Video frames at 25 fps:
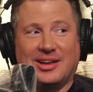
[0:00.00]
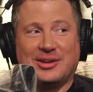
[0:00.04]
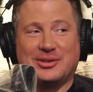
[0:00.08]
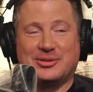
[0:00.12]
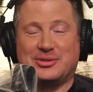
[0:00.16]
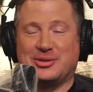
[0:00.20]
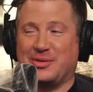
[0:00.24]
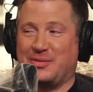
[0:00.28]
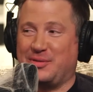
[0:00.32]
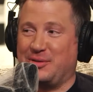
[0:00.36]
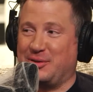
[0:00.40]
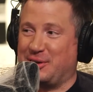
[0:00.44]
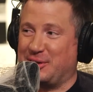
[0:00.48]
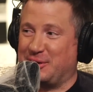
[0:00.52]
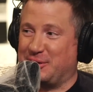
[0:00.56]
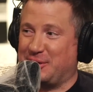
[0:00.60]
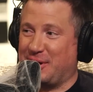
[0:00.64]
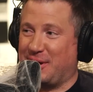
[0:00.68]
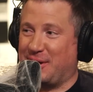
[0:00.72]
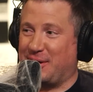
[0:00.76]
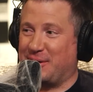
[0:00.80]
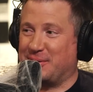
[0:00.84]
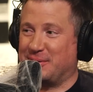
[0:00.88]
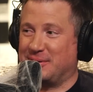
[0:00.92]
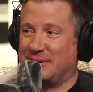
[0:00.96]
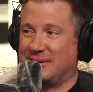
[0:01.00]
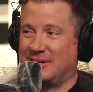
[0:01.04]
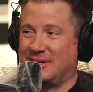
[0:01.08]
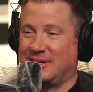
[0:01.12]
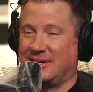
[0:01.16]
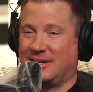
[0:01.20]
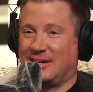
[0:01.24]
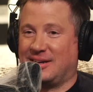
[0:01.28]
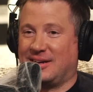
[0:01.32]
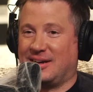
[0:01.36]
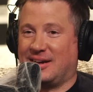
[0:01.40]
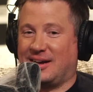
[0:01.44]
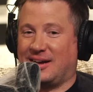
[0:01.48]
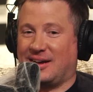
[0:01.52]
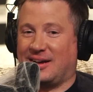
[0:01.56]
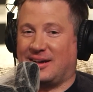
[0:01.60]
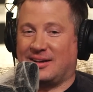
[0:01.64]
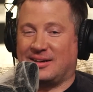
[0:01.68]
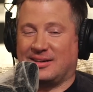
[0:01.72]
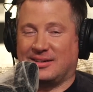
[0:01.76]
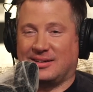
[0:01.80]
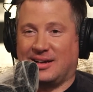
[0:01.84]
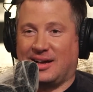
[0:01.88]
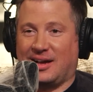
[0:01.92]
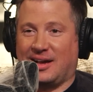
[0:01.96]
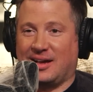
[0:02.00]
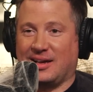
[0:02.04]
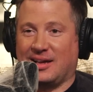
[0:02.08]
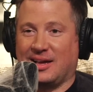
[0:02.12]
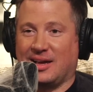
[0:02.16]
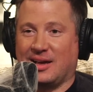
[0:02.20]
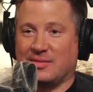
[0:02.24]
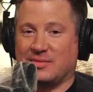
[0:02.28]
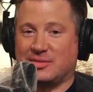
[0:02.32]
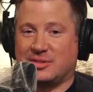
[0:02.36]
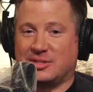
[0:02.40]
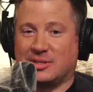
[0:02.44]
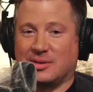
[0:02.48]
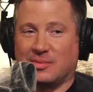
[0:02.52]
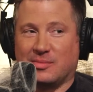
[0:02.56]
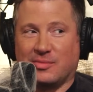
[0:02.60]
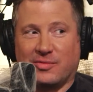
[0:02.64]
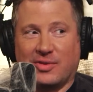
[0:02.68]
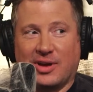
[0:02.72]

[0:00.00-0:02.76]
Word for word: So if you could go, uh, I have some